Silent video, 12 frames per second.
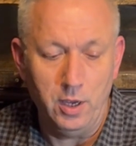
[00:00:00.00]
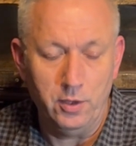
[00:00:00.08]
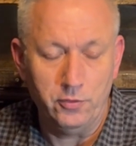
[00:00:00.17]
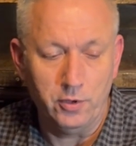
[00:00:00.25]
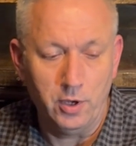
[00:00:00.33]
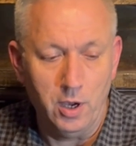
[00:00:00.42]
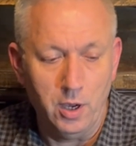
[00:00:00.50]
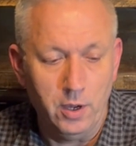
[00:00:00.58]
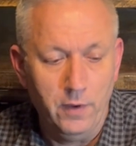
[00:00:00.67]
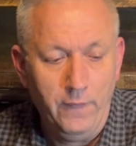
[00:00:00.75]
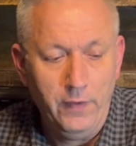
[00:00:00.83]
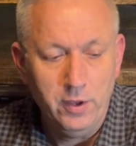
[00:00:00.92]
cigar.
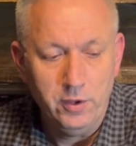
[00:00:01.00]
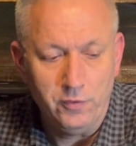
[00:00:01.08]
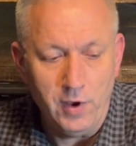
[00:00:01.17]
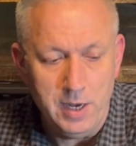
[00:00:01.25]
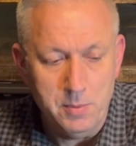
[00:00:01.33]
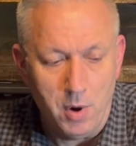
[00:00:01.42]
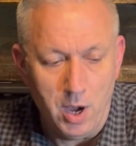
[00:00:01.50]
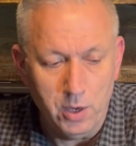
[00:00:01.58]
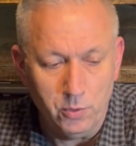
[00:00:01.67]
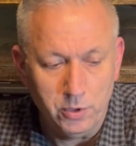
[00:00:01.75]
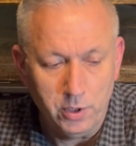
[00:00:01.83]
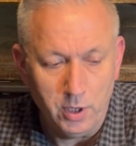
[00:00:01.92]
It's fairly
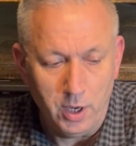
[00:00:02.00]
mild.